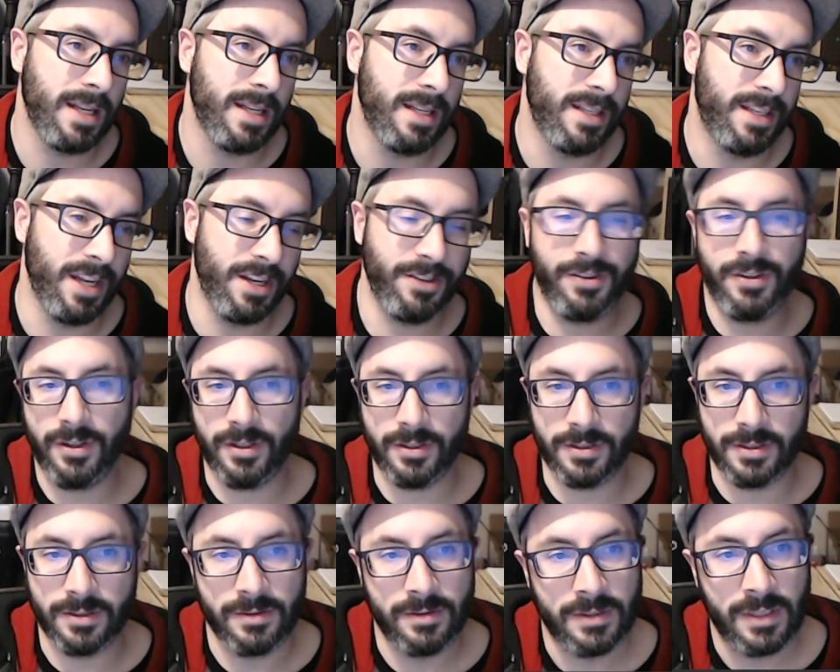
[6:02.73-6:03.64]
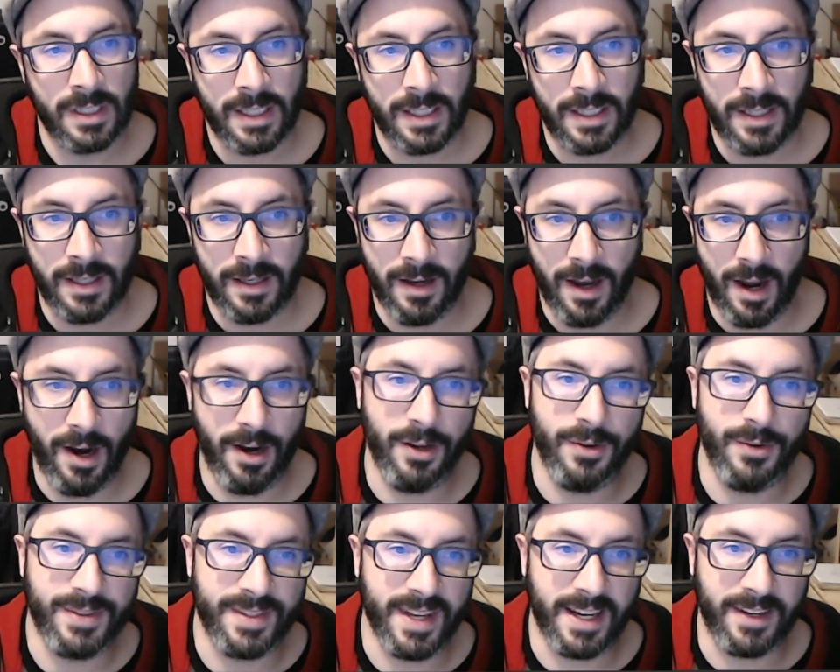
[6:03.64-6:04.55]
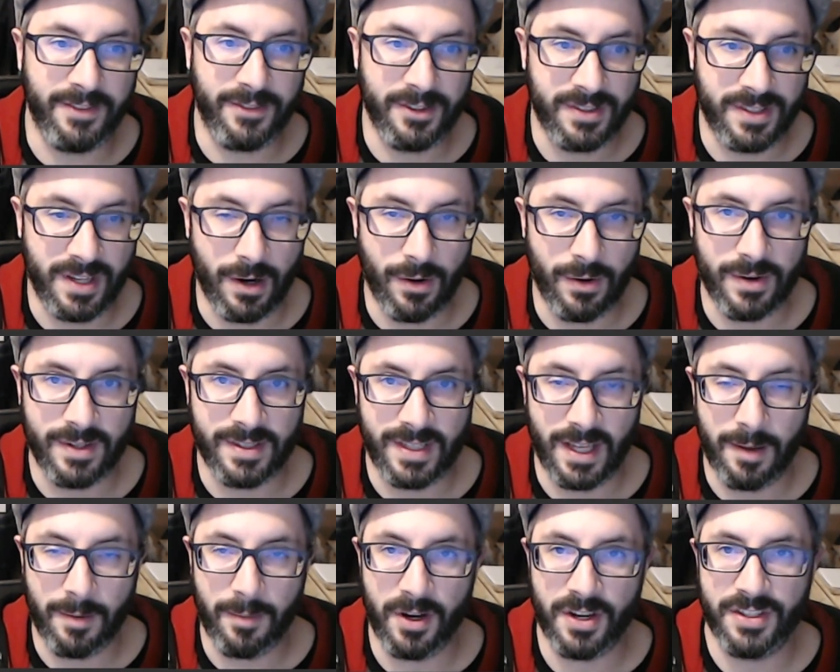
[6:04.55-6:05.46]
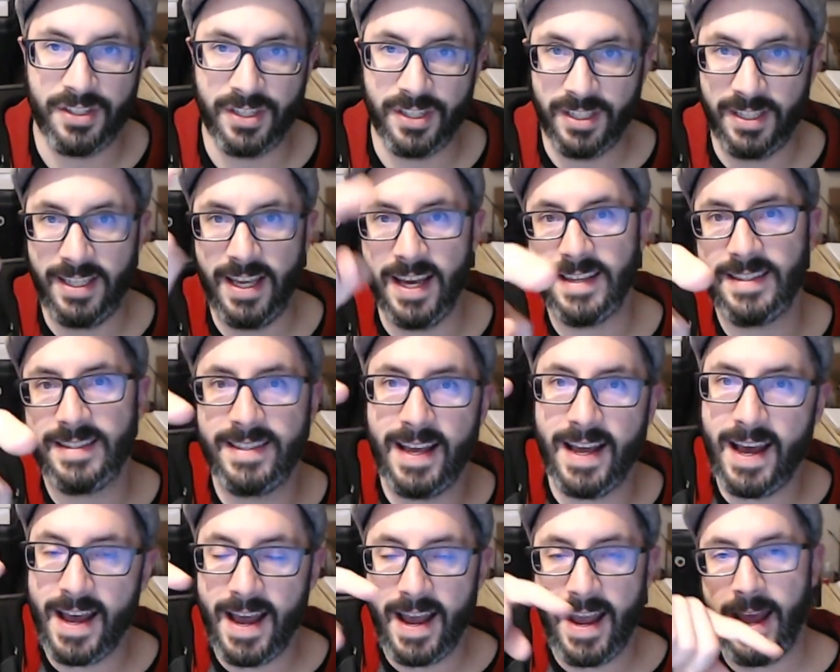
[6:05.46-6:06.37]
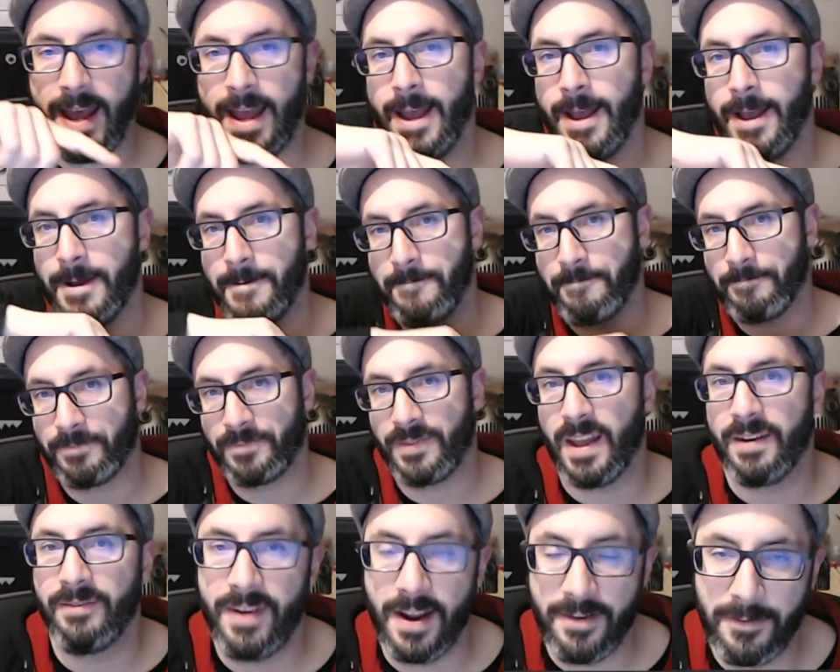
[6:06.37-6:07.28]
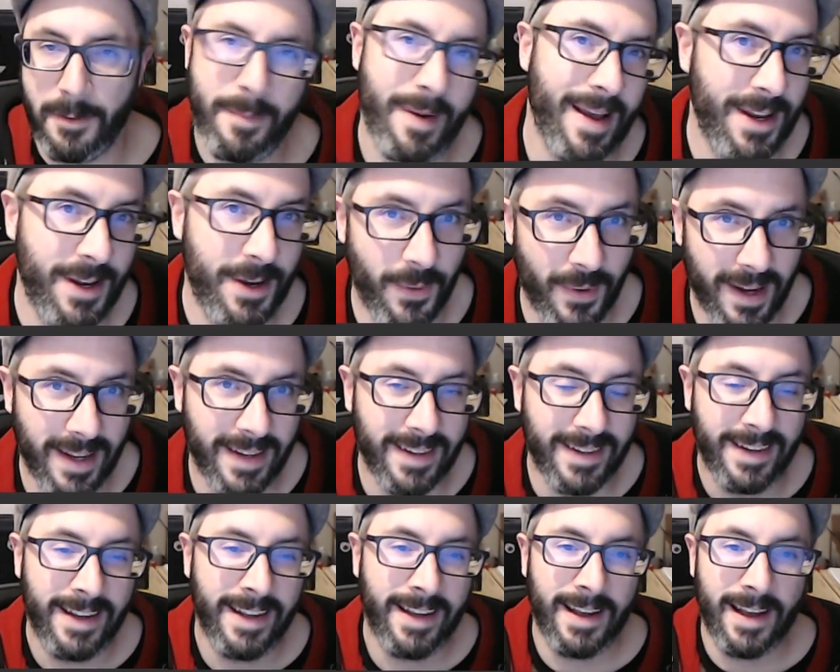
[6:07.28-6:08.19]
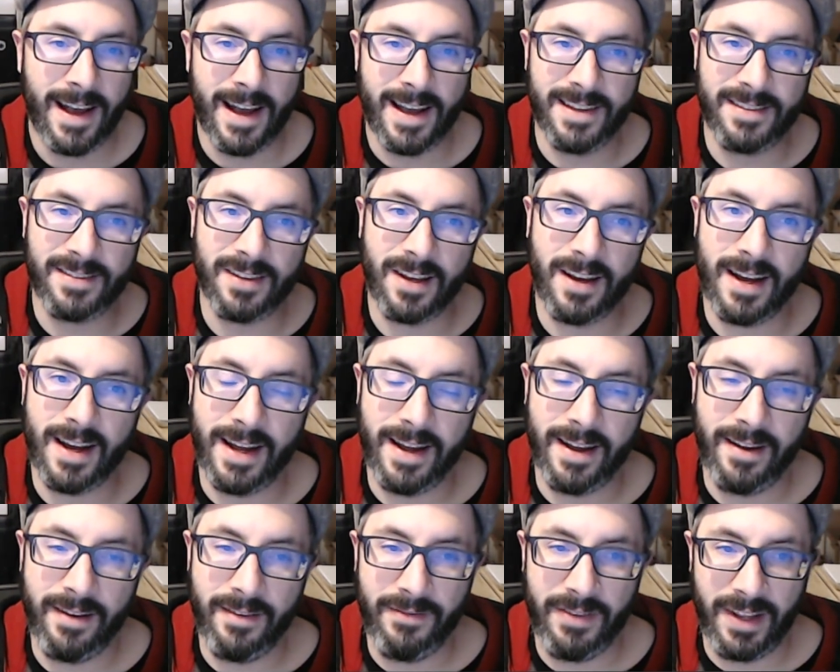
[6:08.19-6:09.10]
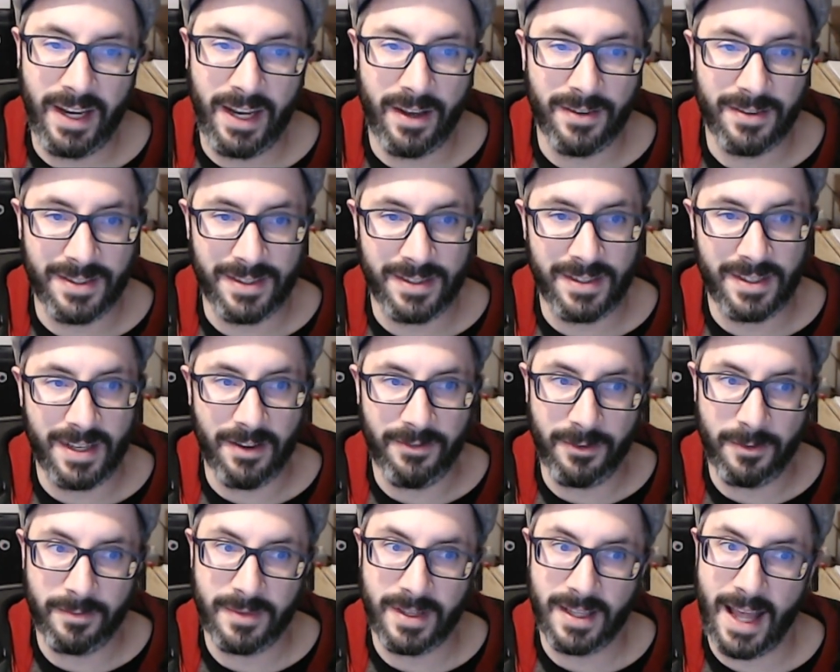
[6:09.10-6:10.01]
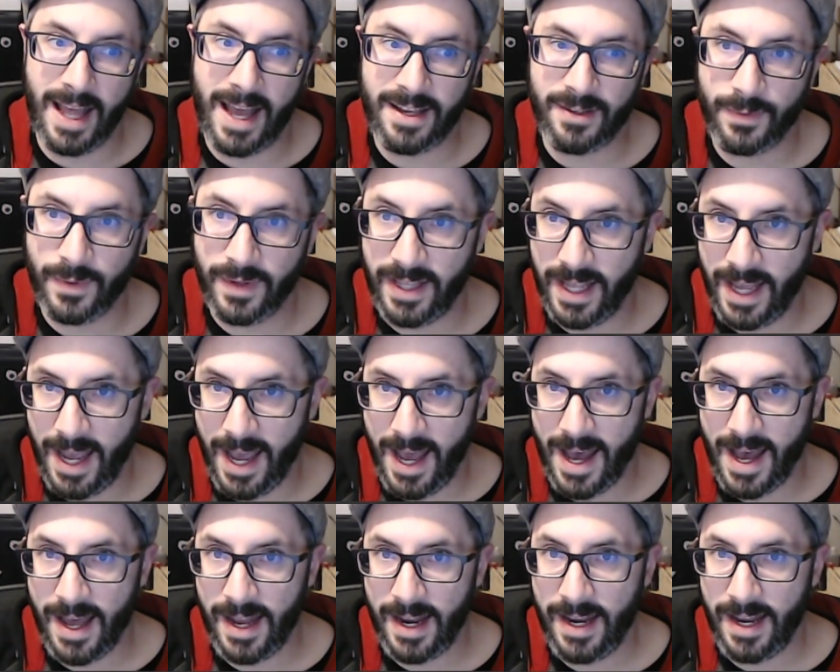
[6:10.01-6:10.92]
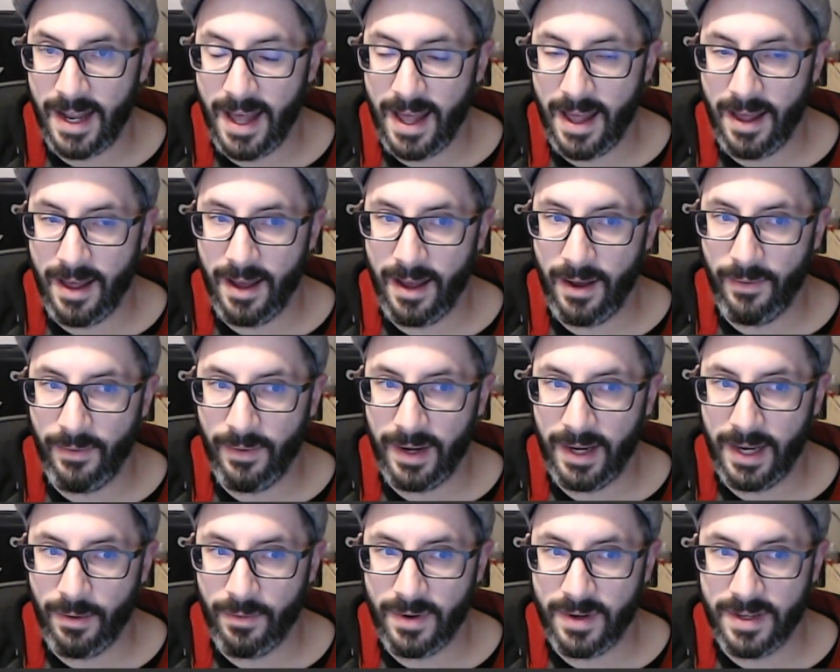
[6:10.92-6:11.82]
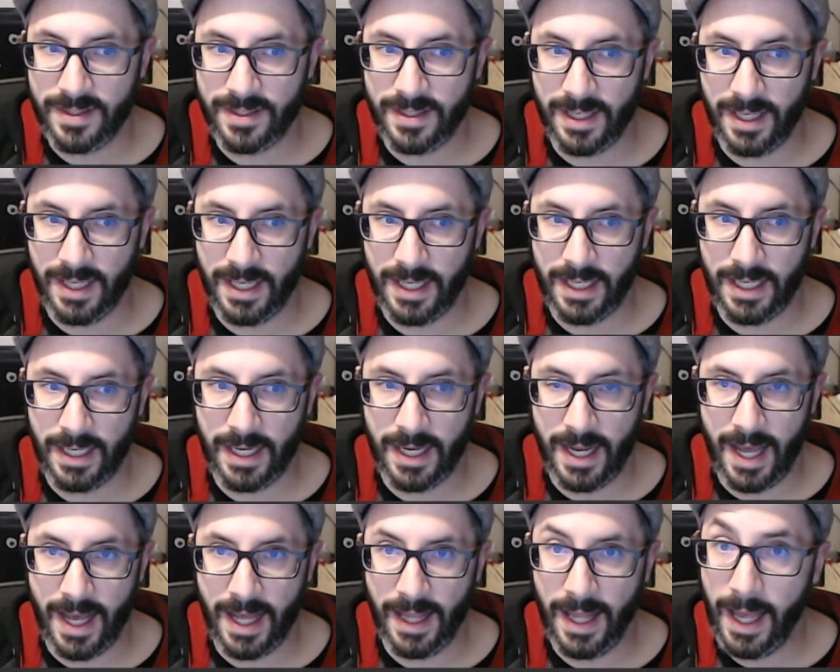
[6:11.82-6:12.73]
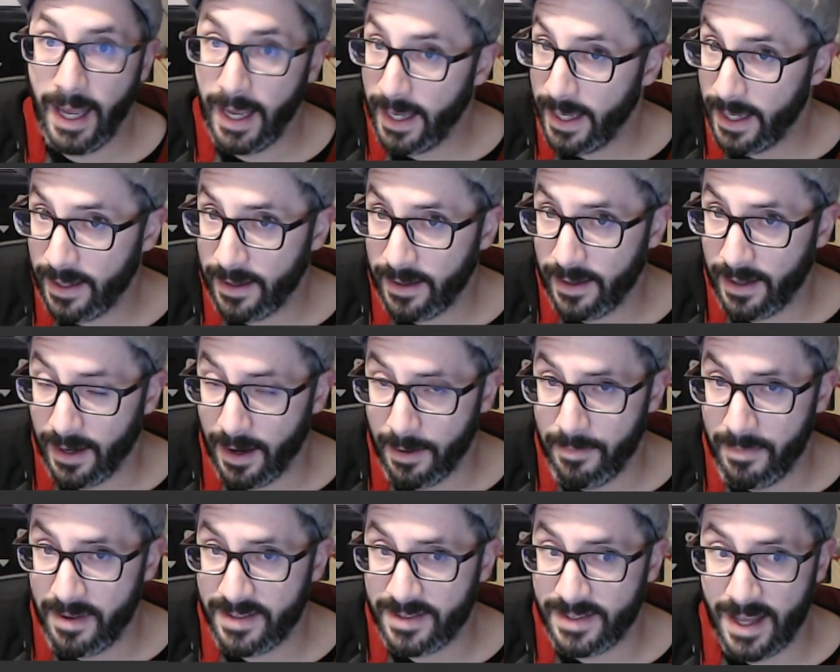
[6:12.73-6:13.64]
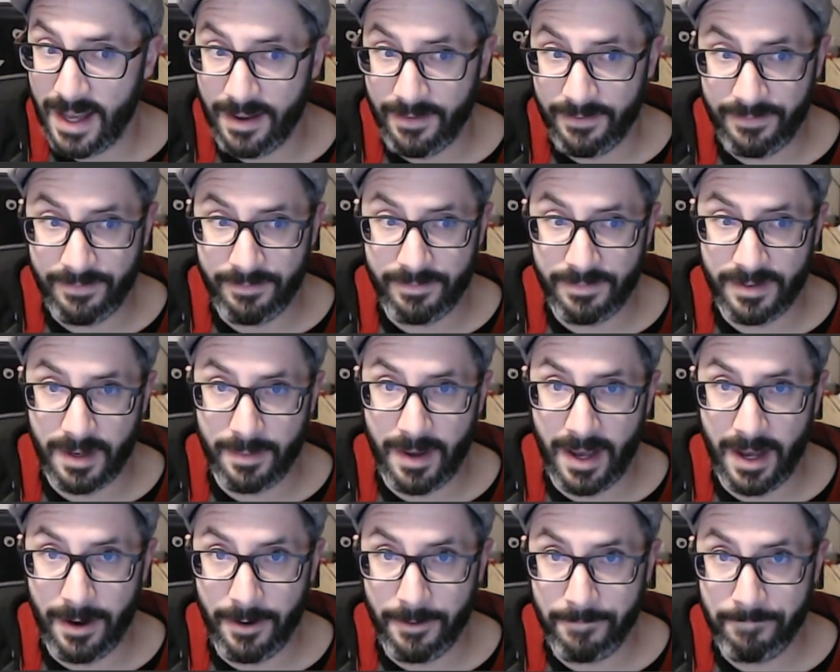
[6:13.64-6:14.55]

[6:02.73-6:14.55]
Digital. Are you psyched for Star Wars Celebration? Yes, I am. I've never been to one. I saw videos and stuff from the last one they had when it was in LA, and I missed that somehow.